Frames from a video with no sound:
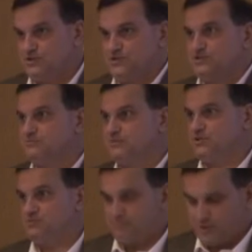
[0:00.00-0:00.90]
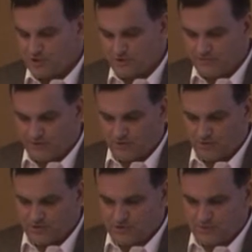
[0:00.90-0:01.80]
just pushing
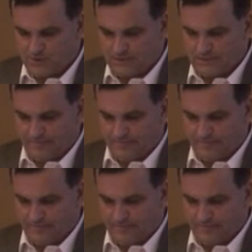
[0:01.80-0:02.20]
forward, as it were.